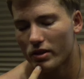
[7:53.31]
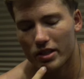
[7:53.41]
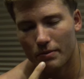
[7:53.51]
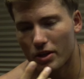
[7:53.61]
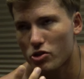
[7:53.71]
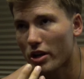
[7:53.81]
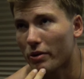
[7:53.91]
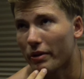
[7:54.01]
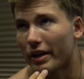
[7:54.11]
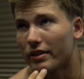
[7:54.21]
So I'm not trying
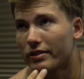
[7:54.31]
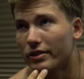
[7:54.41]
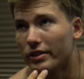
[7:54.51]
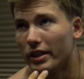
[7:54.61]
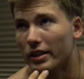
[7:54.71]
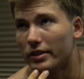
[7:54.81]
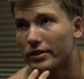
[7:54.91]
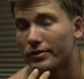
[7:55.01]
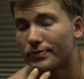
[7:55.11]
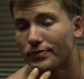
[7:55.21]
to rant to you
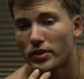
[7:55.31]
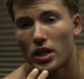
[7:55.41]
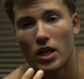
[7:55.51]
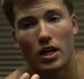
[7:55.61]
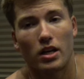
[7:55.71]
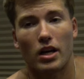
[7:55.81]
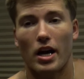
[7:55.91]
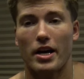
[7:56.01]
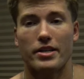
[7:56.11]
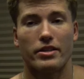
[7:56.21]
guys.
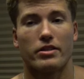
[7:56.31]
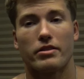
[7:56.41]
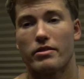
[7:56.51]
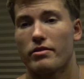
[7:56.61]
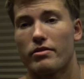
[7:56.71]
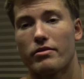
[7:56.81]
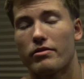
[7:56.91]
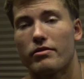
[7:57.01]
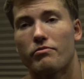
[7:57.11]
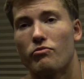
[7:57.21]
I
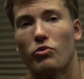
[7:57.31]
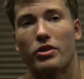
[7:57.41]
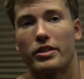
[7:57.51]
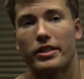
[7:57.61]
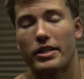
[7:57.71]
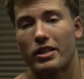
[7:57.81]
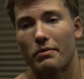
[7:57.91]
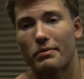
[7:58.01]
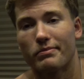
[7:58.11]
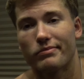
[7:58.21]
just wanted to say
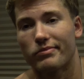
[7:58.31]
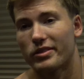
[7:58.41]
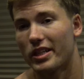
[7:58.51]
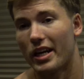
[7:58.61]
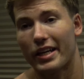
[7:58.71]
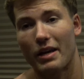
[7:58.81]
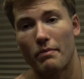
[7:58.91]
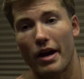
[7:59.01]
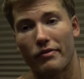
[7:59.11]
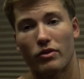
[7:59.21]
something. Said I
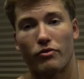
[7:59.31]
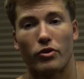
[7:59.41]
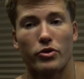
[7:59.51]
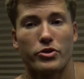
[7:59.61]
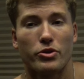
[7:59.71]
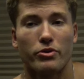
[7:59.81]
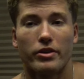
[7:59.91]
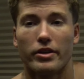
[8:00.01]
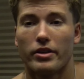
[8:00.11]
came back from the photo shoot,